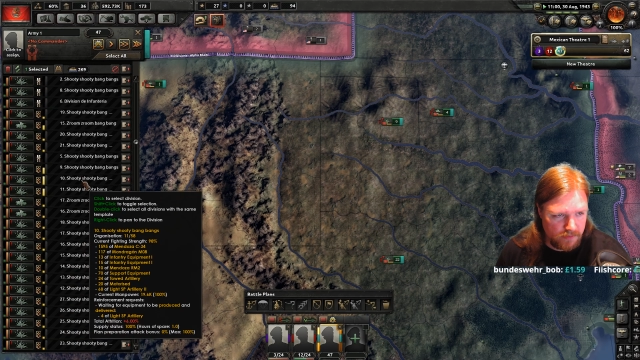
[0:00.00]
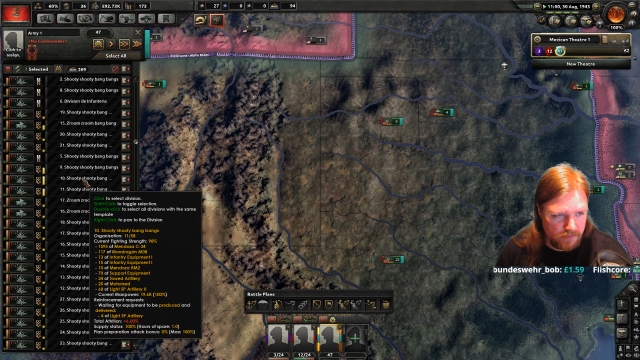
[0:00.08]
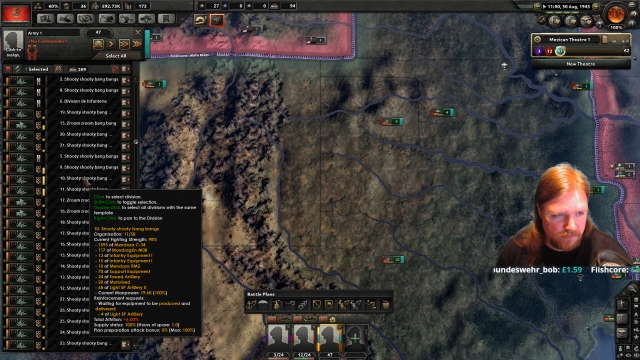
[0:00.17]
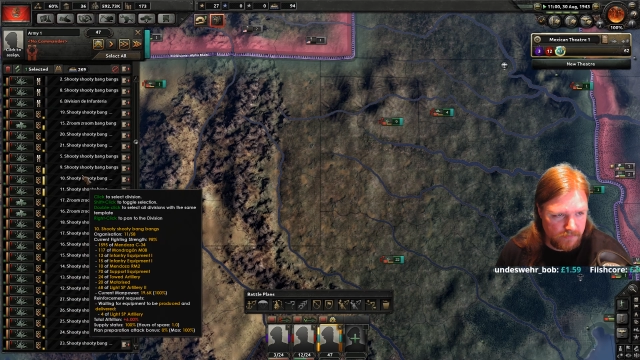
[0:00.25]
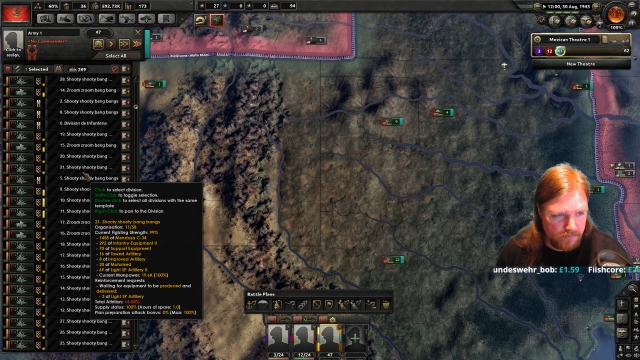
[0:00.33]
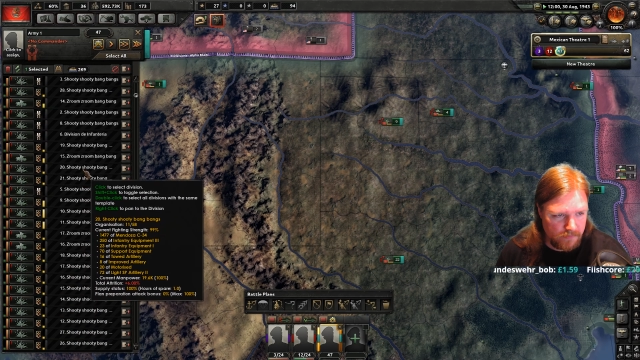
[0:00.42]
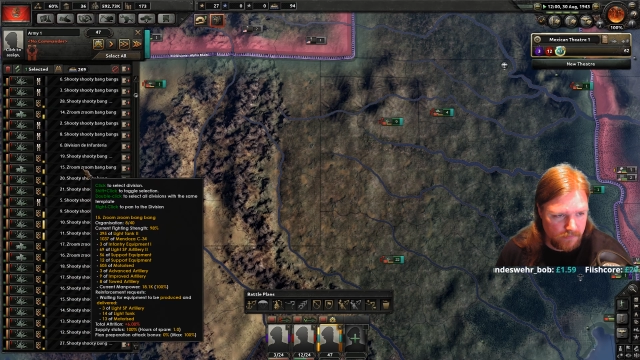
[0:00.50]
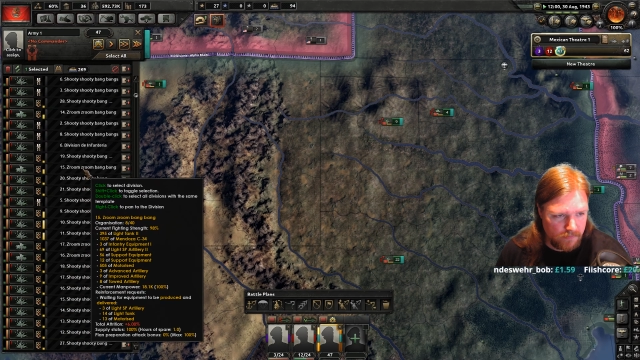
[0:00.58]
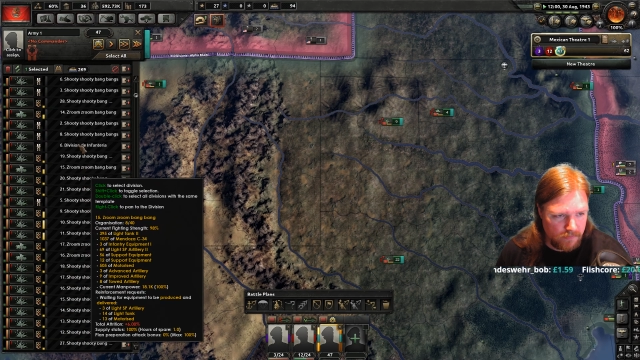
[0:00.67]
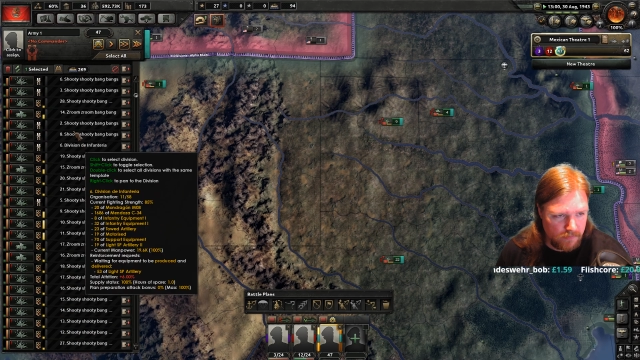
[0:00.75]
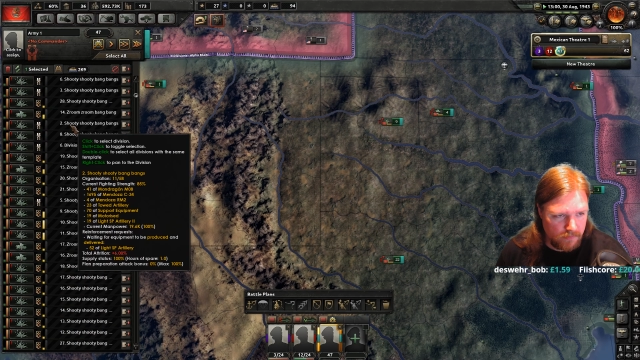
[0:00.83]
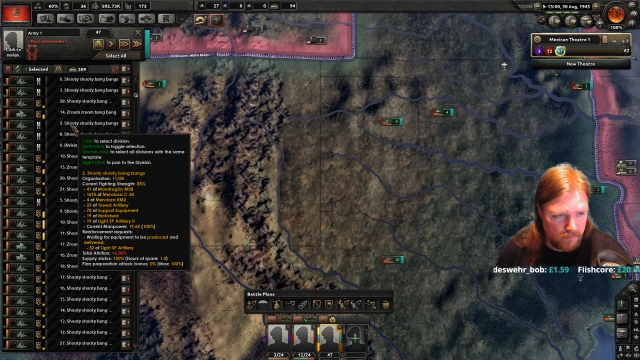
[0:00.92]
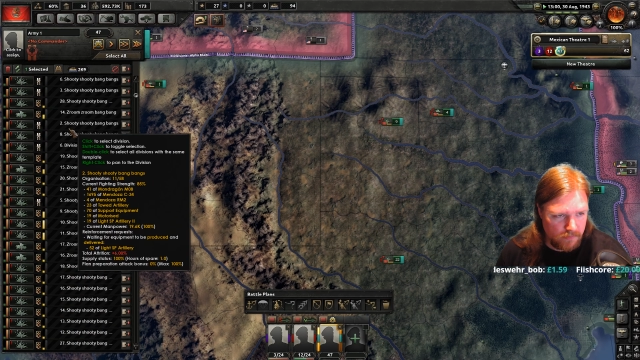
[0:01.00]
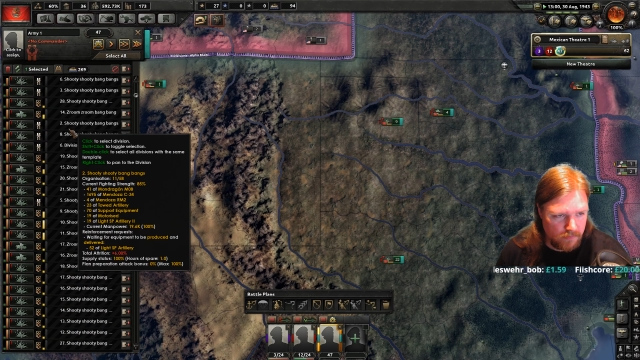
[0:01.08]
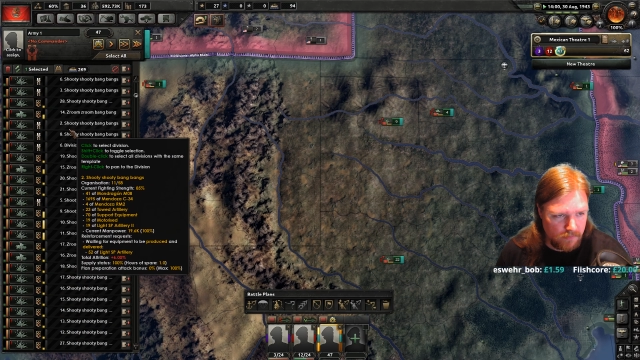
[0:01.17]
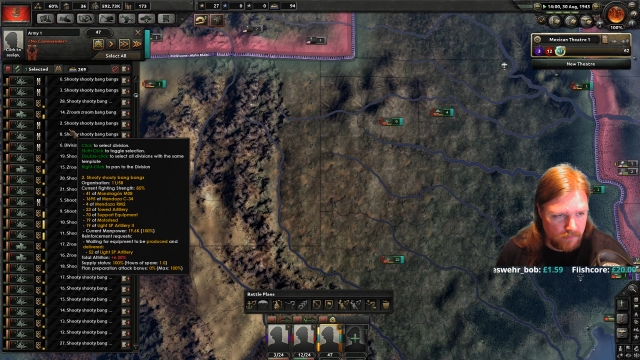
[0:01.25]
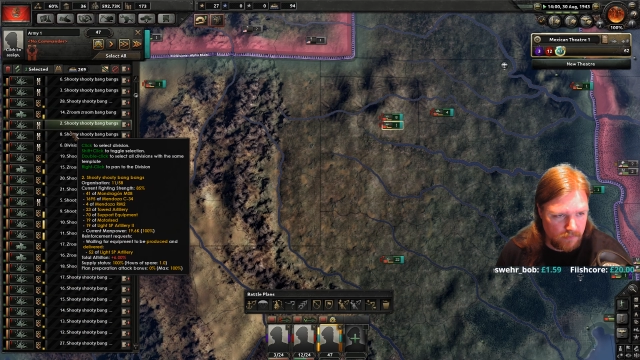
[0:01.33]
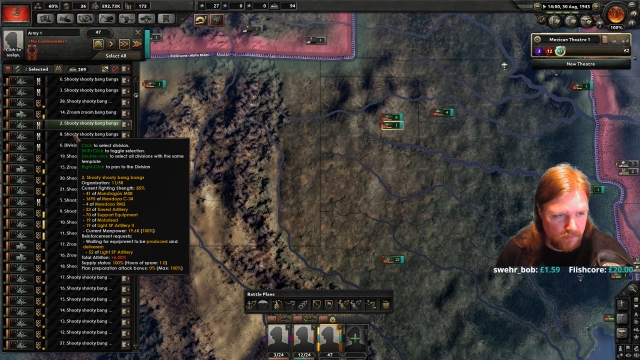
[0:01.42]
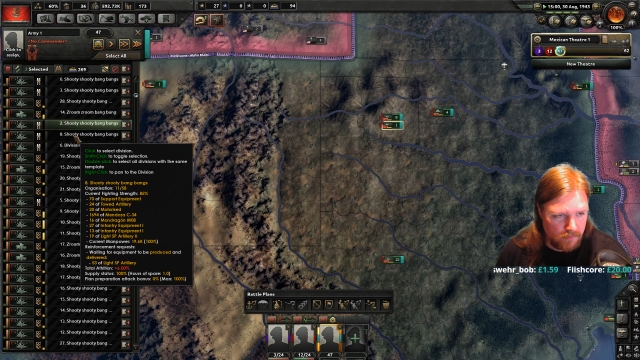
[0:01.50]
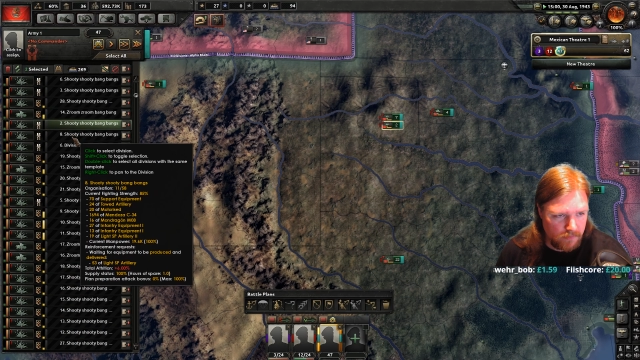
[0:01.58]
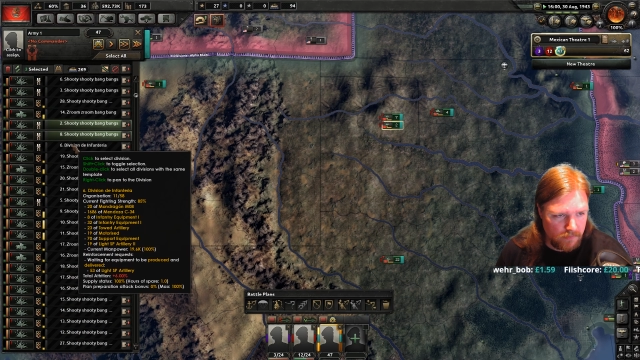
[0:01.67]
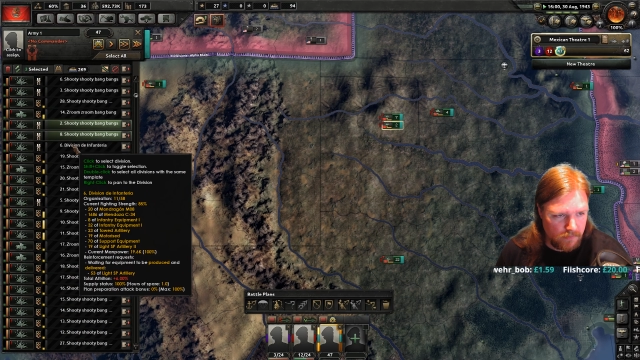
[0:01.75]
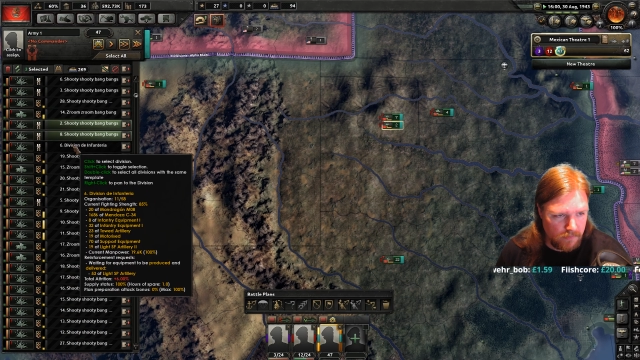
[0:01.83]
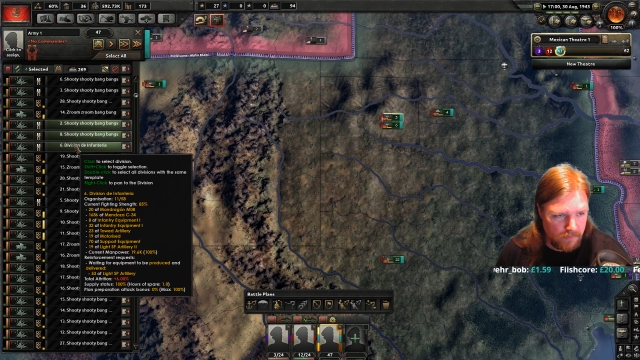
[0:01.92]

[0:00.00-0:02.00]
Nothing is said.